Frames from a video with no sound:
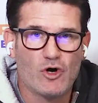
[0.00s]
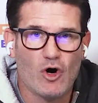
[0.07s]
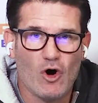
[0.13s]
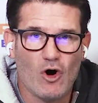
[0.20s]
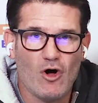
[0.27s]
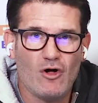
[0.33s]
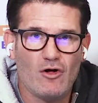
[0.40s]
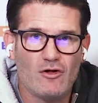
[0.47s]

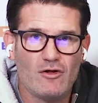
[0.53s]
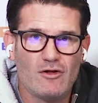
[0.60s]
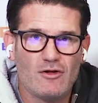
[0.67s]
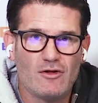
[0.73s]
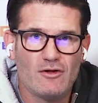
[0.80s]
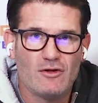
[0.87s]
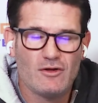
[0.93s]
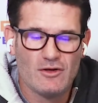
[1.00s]
call
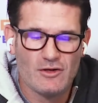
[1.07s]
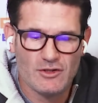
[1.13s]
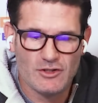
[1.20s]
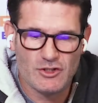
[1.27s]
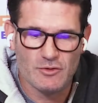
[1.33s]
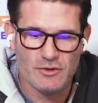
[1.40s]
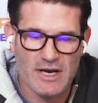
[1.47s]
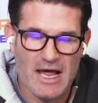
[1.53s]

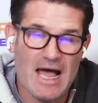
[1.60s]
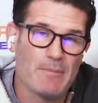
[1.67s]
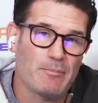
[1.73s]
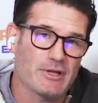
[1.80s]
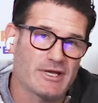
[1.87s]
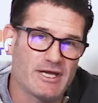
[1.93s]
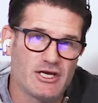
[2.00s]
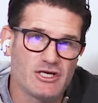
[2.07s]
to an
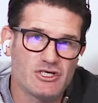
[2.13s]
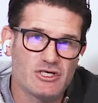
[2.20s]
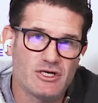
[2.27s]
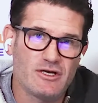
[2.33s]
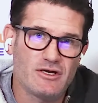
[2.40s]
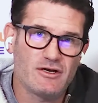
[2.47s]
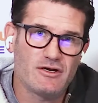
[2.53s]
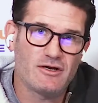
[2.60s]

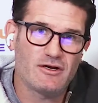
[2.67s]
application